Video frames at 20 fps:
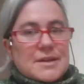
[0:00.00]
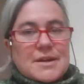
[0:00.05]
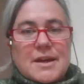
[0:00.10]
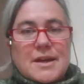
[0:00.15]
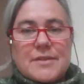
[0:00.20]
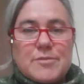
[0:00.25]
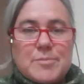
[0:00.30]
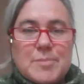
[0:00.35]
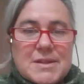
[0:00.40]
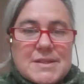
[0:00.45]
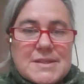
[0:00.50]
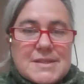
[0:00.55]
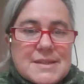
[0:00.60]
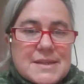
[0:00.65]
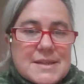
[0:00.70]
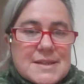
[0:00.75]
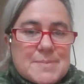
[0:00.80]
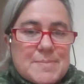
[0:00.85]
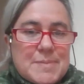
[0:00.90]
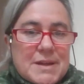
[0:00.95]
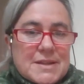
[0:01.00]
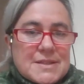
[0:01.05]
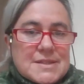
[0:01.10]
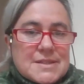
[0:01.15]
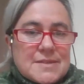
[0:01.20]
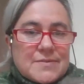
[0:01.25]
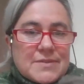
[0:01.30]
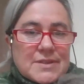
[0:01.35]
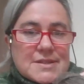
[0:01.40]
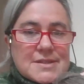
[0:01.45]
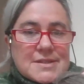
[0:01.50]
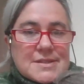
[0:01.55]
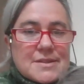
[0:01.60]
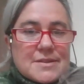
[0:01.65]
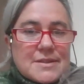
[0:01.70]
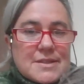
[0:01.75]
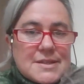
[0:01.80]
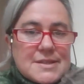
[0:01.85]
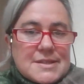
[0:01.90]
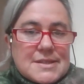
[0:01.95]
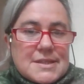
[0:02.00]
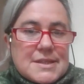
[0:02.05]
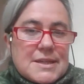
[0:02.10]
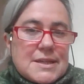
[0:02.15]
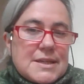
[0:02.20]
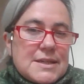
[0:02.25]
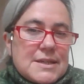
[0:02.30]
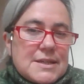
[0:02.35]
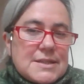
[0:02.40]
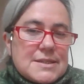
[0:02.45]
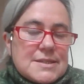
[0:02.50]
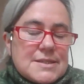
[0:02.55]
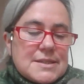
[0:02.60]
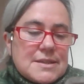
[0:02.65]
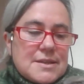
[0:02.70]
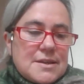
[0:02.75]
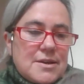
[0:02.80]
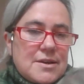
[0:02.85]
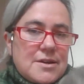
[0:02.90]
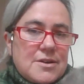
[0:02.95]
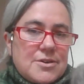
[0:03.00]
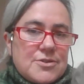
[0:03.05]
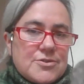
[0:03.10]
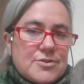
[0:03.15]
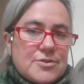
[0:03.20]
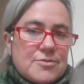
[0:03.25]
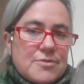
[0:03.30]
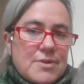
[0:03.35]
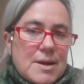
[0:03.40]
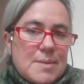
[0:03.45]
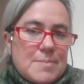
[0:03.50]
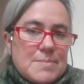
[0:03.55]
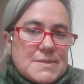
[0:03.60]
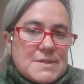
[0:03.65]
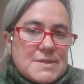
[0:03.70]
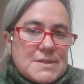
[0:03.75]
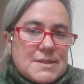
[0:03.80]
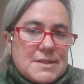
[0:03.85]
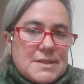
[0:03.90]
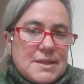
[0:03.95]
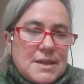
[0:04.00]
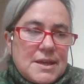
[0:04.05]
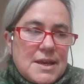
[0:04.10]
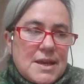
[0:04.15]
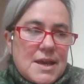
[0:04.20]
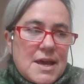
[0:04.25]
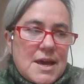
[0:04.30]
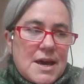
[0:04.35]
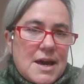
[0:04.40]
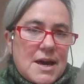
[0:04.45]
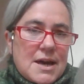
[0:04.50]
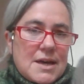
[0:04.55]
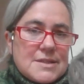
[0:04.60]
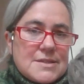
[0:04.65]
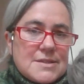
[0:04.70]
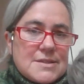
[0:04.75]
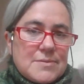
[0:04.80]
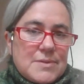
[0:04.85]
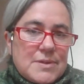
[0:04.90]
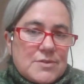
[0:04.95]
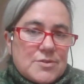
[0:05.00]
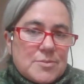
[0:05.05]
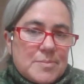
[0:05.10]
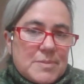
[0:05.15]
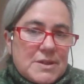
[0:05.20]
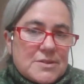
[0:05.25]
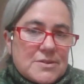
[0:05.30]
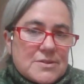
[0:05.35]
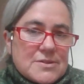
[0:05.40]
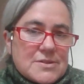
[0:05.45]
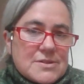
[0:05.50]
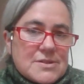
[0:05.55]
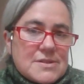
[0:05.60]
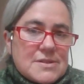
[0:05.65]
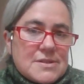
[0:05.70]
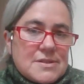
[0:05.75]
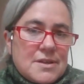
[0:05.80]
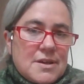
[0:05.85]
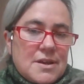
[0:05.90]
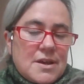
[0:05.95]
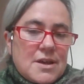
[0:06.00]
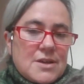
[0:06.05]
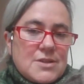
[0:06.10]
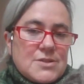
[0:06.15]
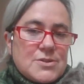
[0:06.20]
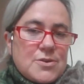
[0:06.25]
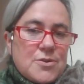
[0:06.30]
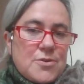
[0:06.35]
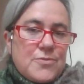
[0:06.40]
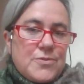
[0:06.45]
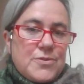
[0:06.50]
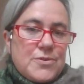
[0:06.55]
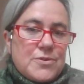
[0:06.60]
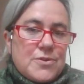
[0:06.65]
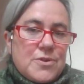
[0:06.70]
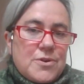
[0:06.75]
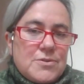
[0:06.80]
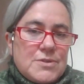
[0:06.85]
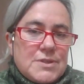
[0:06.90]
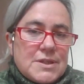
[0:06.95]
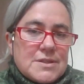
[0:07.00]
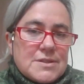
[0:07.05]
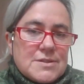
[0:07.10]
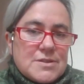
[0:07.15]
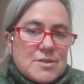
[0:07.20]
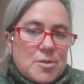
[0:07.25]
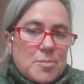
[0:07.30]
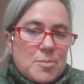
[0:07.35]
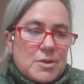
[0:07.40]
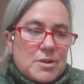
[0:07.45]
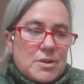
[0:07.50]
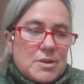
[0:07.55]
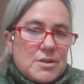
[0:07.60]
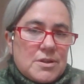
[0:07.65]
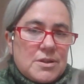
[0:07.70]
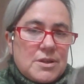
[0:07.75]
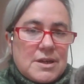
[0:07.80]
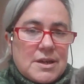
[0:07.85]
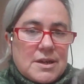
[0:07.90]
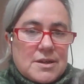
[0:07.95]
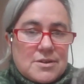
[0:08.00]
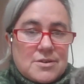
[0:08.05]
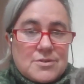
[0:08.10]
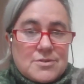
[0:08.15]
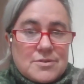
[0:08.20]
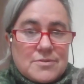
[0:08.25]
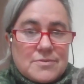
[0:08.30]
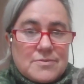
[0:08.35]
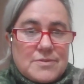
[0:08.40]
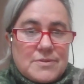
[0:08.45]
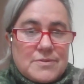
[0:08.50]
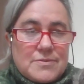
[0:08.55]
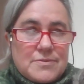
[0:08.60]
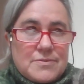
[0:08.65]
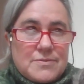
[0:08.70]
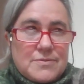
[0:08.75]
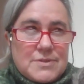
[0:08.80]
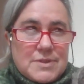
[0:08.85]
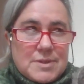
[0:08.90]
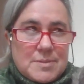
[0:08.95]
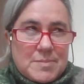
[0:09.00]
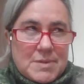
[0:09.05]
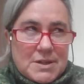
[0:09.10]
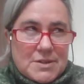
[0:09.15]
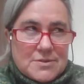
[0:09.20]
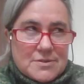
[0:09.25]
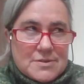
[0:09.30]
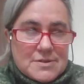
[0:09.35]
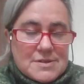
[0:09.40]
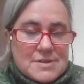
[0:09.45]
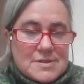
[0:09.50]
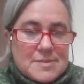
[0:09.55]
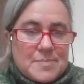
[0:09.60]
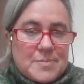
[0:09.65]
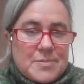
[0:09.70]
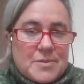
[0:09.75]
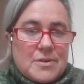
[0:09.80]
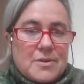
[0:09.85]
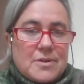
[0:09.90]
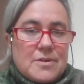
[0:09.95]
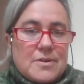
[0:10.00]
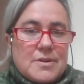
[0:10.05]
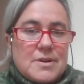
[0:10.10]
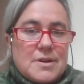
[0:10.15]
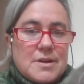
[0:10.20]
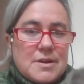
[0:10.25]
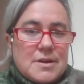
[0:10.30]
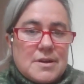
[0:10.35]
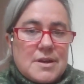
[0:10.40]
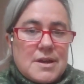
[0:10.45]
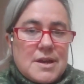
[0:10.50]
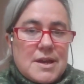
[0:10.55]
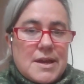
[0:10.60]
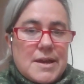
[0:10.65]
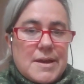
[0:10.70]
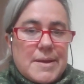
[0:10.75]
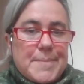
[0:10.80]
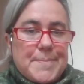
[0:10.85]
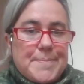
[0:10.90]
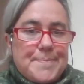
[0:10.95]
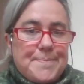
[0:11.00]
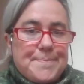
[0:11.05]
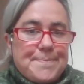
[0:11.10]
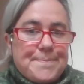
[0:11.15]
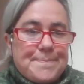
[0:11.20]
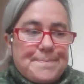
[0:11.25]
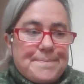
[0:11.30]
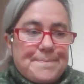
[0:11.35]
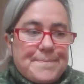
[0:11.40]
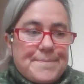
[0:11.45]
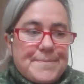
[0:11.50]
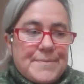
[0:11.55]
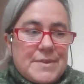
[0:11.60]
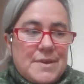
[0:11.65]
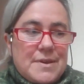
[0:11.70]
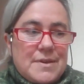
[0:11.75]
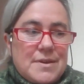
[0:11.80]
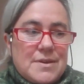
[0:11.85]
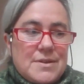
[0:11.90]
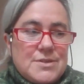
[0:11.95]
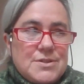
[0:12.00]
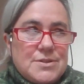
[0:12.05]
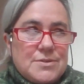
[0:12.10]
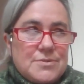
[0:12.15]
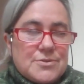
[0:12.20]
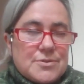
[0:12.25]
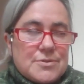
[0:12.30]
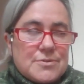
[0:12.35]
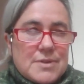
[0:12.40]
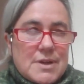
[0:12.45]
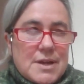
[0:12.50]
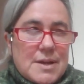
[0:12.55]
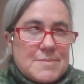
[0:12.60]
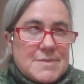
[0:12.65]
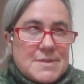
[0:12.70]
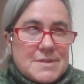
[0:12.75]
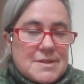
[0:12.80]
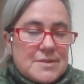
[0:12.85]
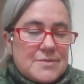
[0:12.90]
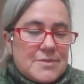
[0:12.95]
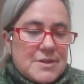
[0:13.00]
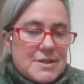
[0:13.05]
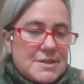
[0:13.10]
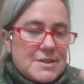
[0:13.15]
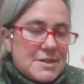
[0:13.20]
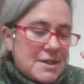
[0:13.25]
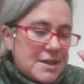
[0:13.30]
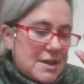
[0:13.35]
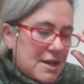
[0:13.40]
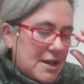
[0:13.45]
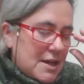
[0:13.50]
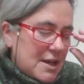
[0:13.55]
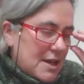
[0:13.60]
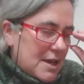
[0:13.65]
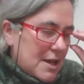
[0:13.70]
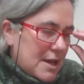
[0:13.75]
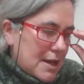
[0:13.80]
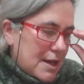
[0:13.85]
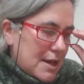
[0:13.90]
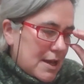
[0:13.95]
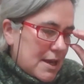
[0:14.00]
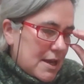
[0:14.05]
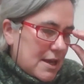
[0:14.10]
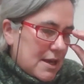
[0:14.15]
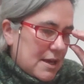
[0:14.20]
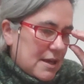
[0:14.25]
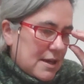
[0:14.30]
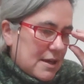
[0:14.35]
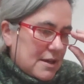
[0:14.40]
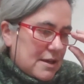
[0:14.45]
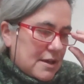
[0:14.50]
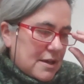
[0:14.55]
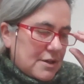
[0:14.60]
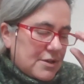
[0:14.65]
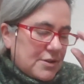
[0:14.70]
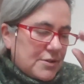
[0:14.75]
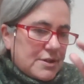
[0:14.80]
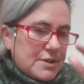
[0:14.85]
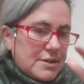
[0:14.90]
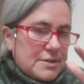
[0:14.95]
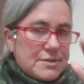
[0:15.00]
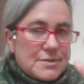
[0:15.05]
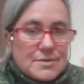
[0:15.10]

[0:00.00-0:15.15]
think I have about 6 plates of this. So this is 100 grams and it's 300 meters. So if you're holding it double, you get 150 meters per 200 grams. Is that right? If